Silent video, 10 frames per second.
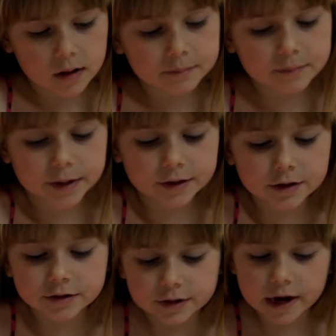
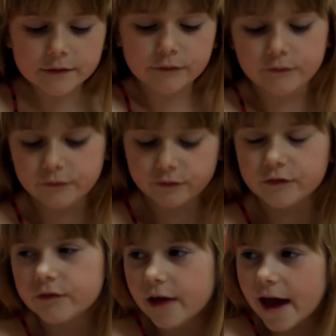Because if
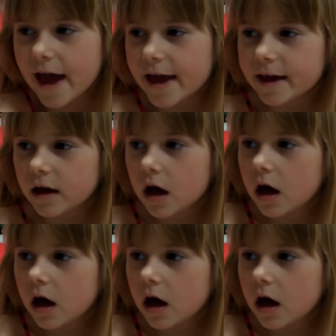they